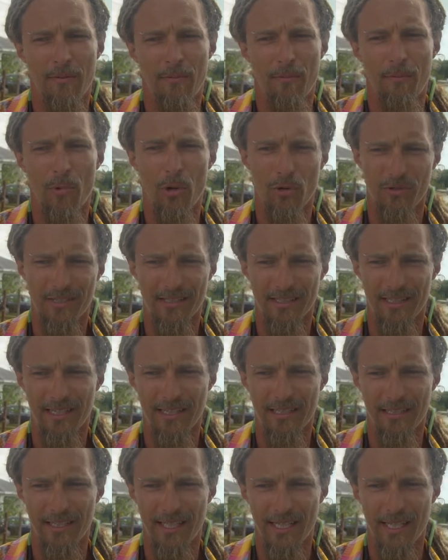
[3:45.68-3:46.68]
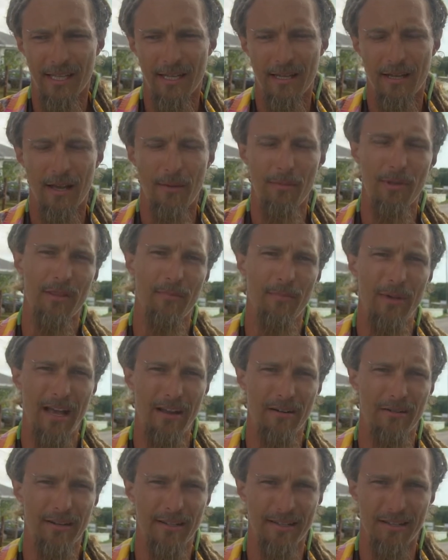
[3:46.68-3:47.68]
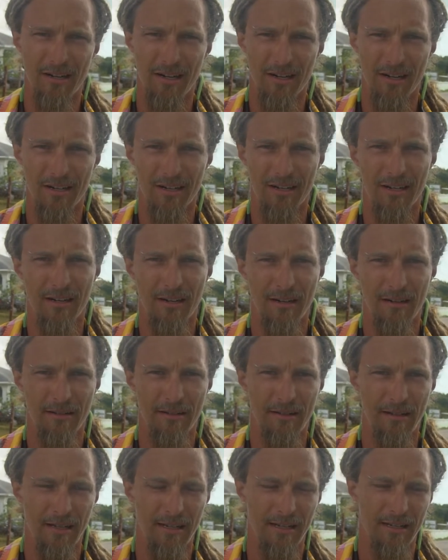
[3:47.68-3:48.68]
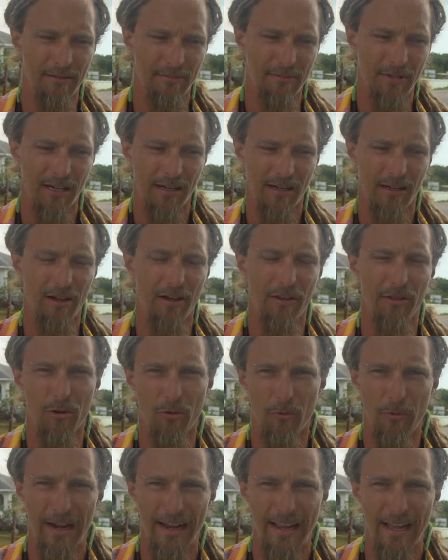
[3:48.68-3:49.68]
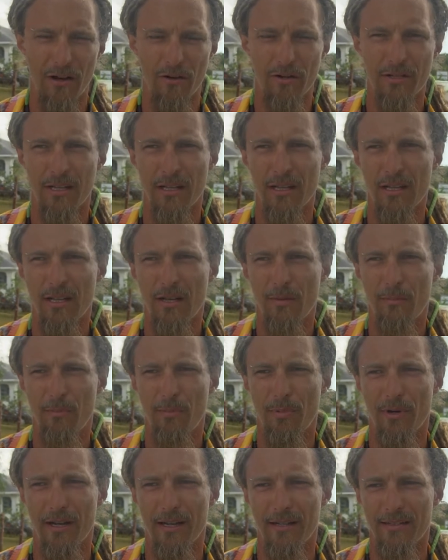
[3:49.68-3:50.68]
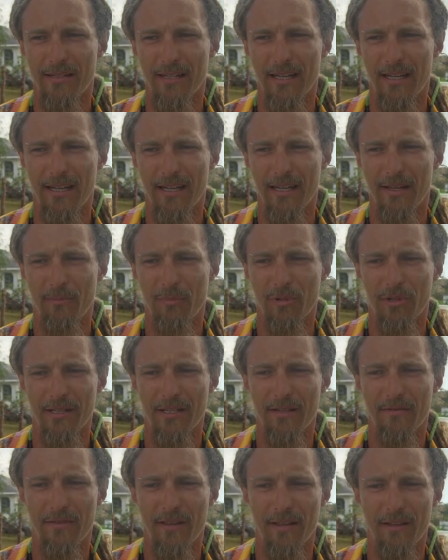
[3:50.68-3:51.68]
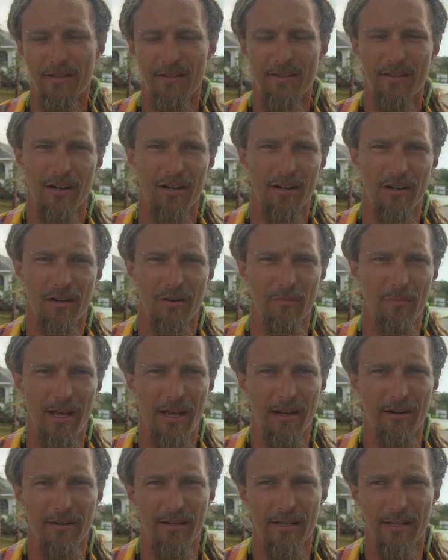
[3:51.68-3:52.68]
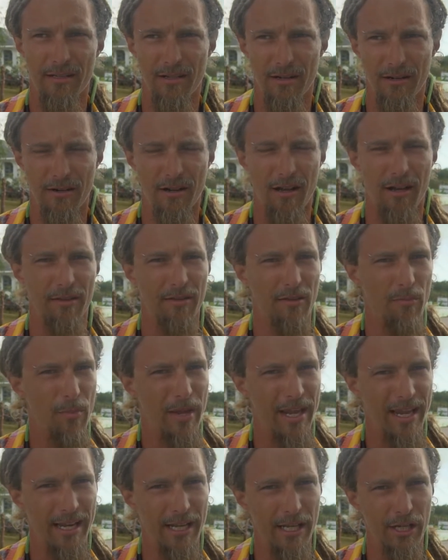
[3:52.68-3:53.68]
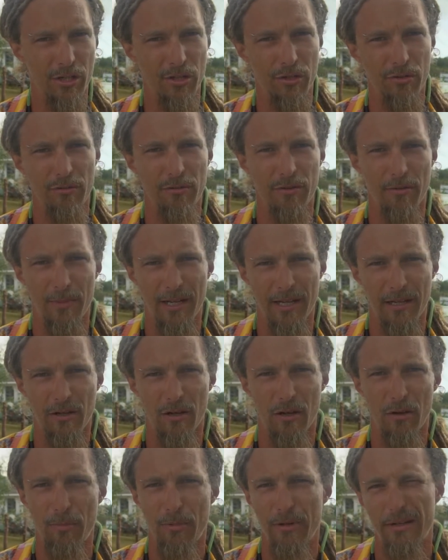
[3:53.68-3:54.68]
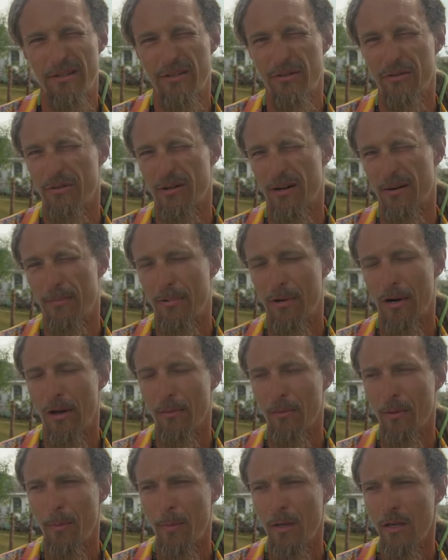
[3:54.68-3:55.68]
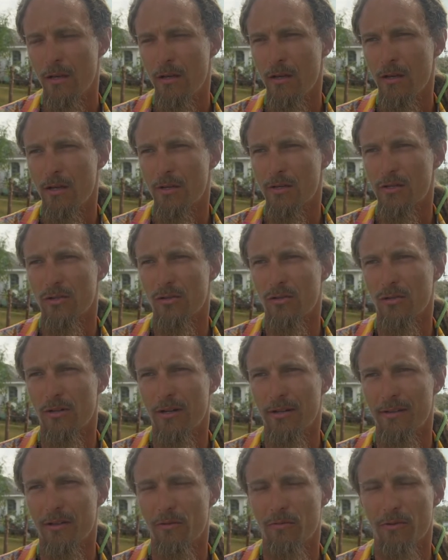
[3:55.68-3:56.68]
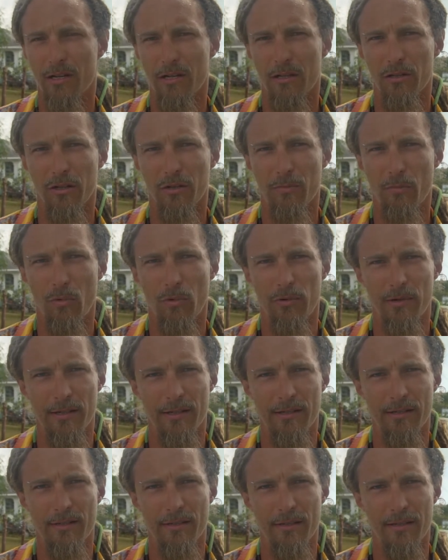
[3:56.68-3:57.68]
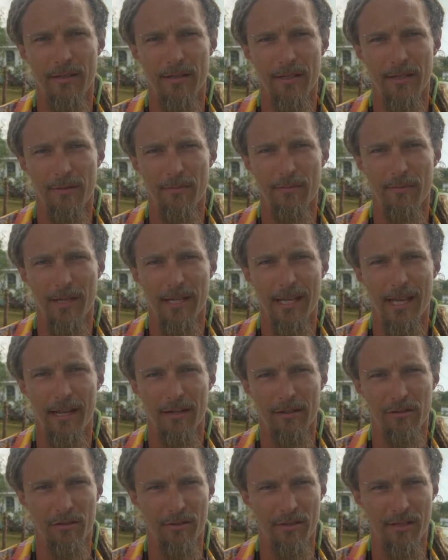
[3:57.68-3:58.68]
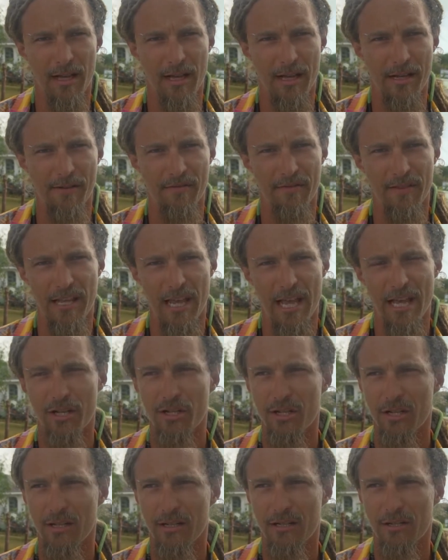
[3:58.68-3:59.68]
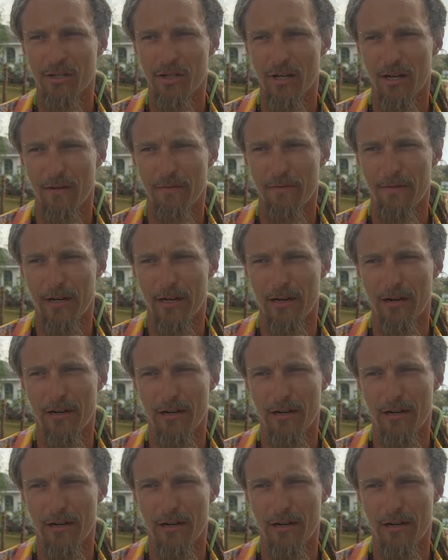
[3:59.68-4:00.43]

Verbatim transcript: most likely, I mean, the batteries are uh, kind of on their way out. But I believe that the starter and batteries are not the main issue or the main culprit to our problem. So I think we're going to look more into the mechanical side of the engine and try to figure